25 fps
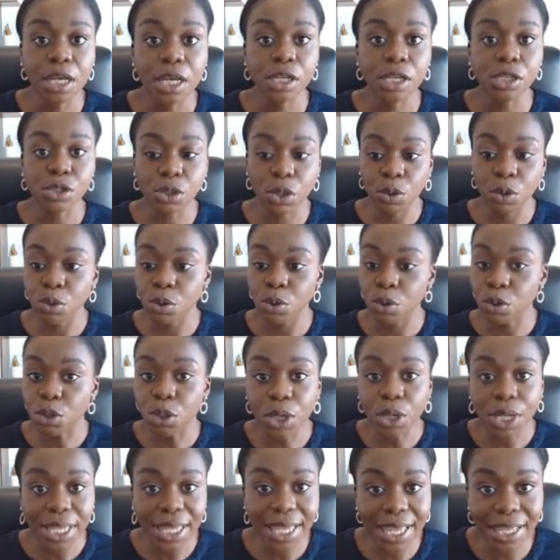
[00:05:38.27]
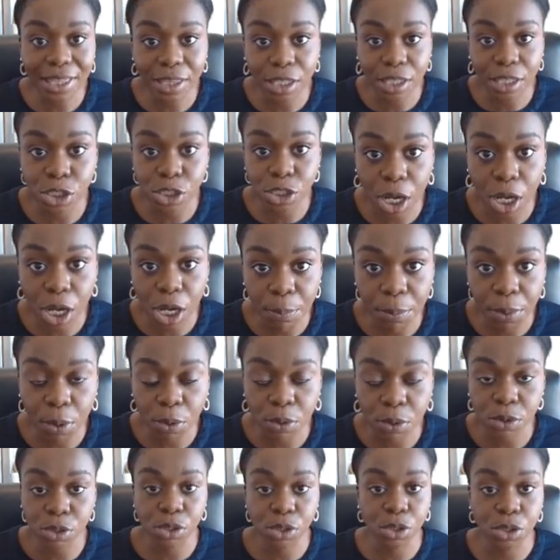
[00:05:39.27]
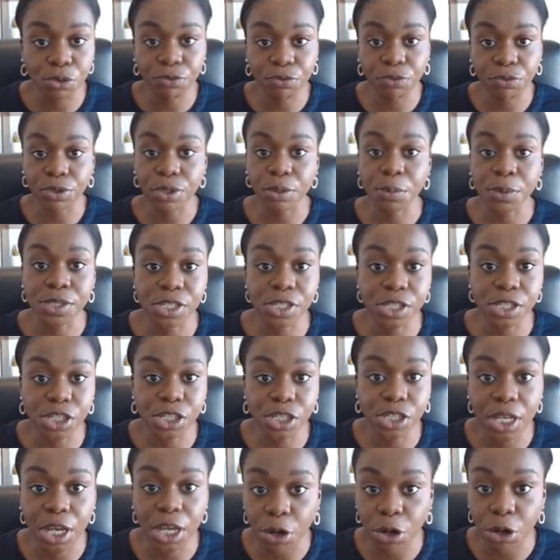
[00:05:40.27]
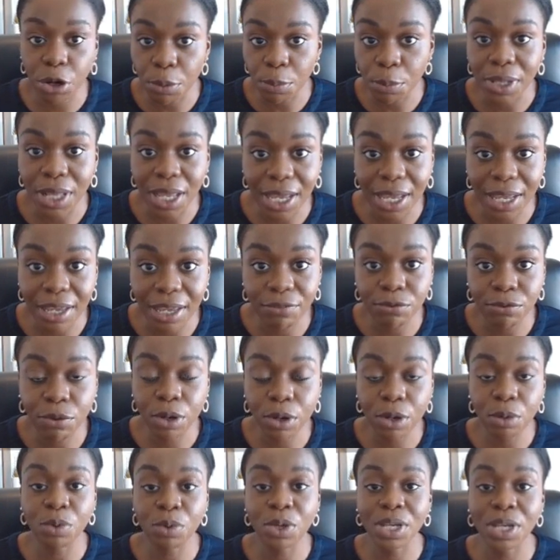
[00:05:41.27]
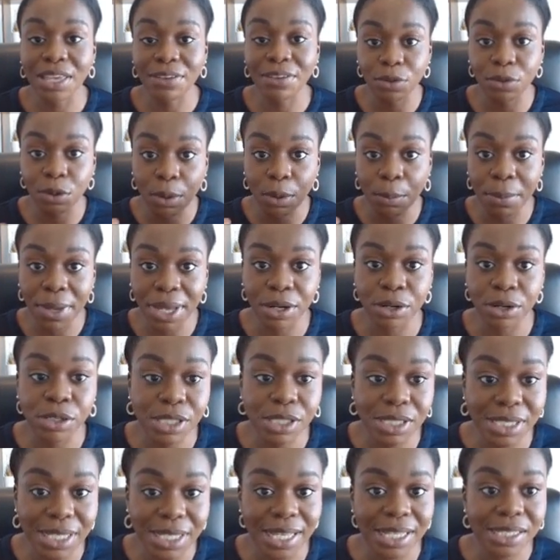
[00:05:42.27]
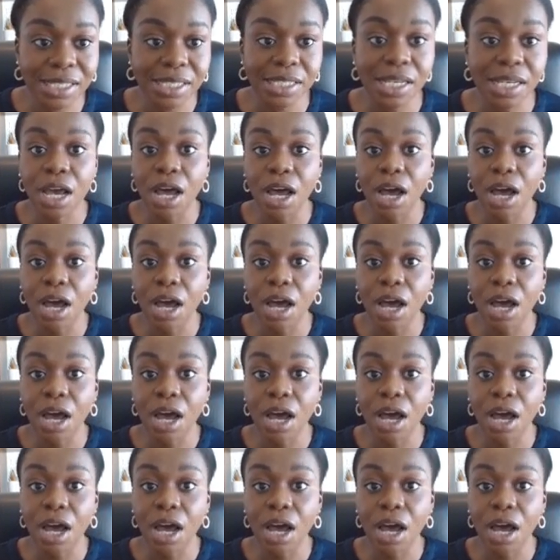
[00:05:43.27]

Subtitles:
So looking at the job poster for the position that you're applying for will give you a better sense